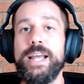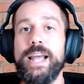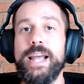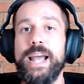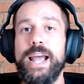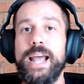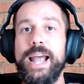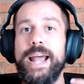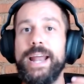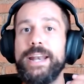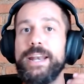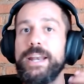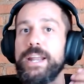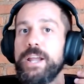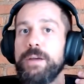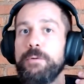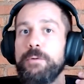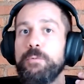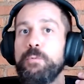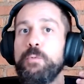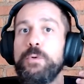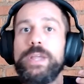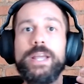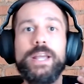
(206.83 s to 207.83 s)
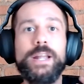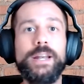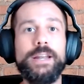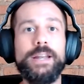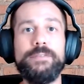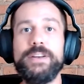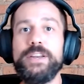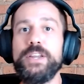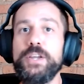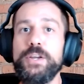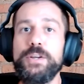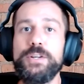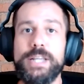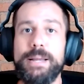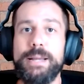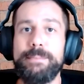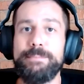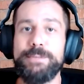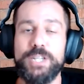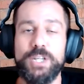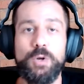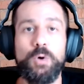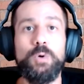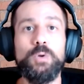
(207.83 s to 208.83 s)
and we can even use them
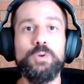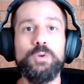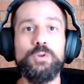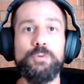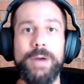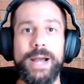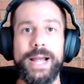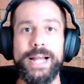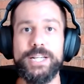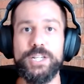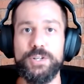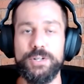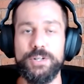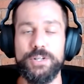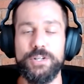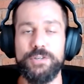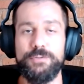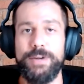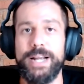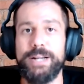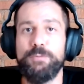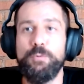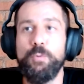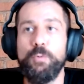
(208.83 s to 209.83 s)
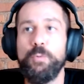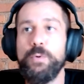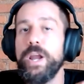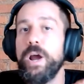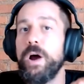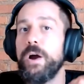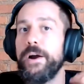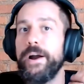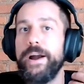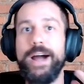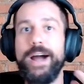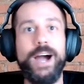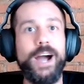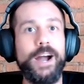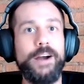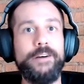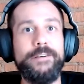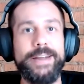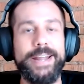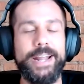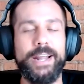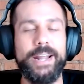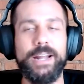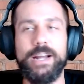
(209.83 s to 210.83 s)
as call to actions, right? We are
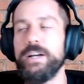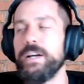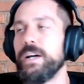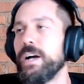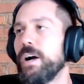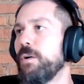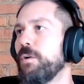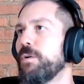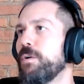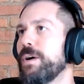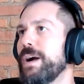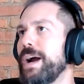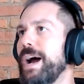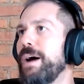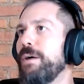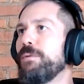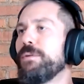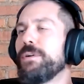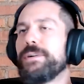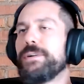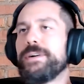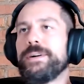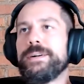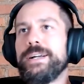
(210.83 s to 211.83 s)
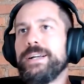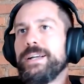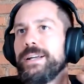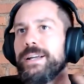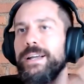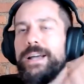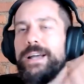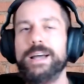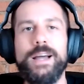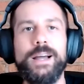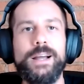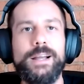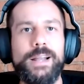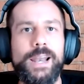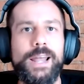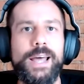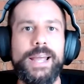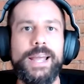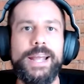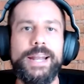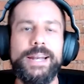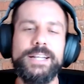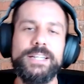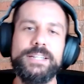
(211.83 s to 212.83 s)
hiring, or our
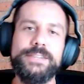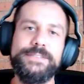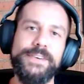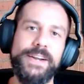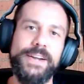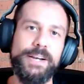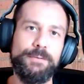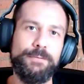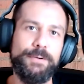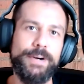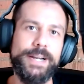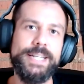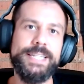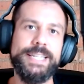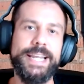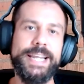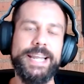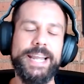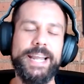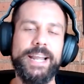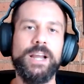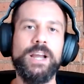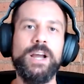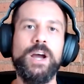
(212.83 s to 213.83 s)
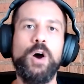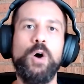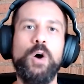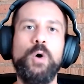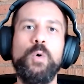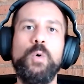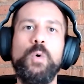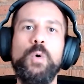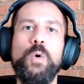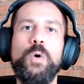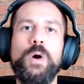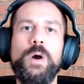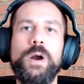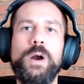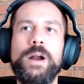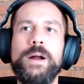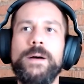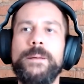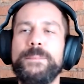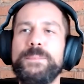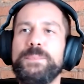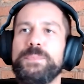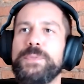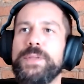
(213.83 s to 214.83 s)
client is fundraising, or
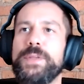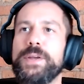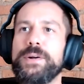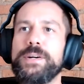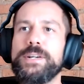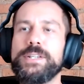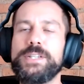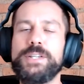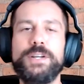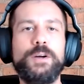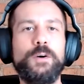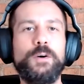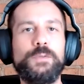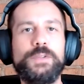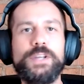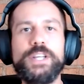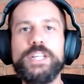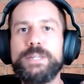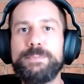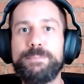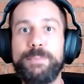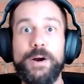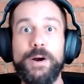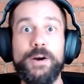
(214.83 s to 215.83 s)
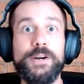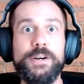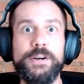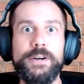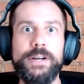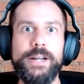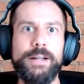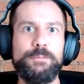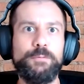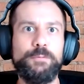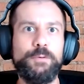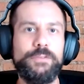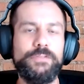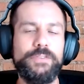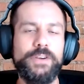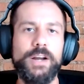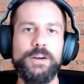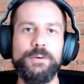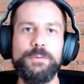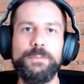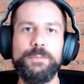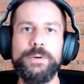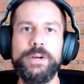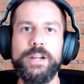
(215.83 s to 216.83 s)
there's this partner that we've
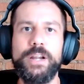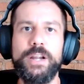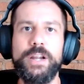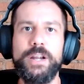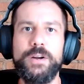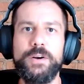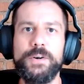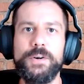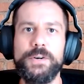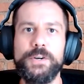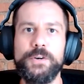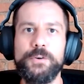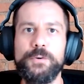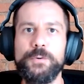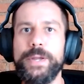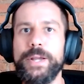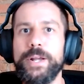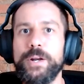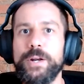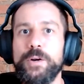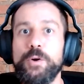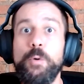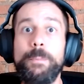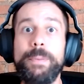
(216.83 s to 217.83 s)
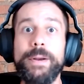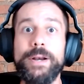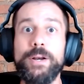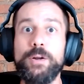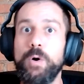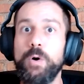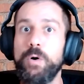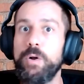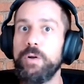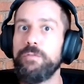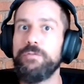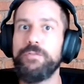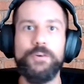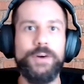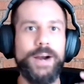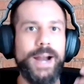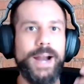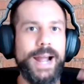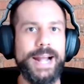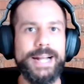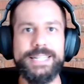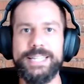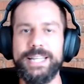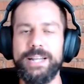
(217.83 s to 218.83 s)
got over here, they're doing an open call for
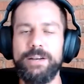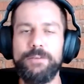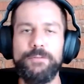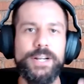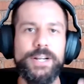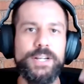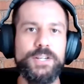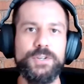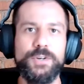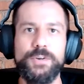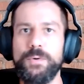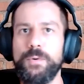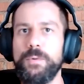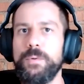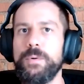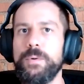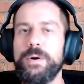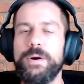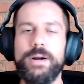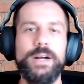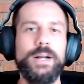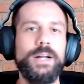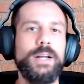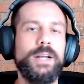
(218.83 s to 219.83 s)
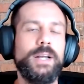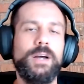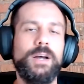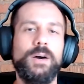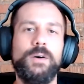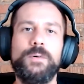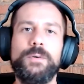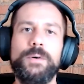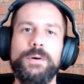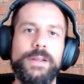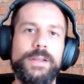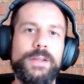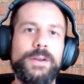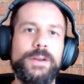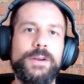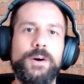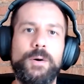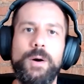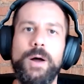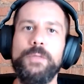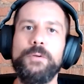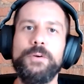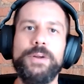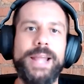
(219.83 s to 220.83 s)
acceleration or
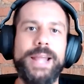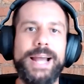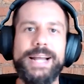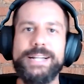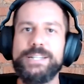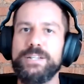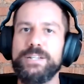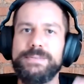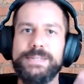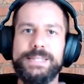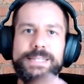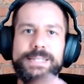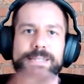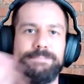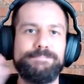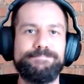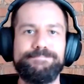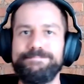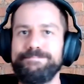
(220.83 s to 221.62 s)
other kinds of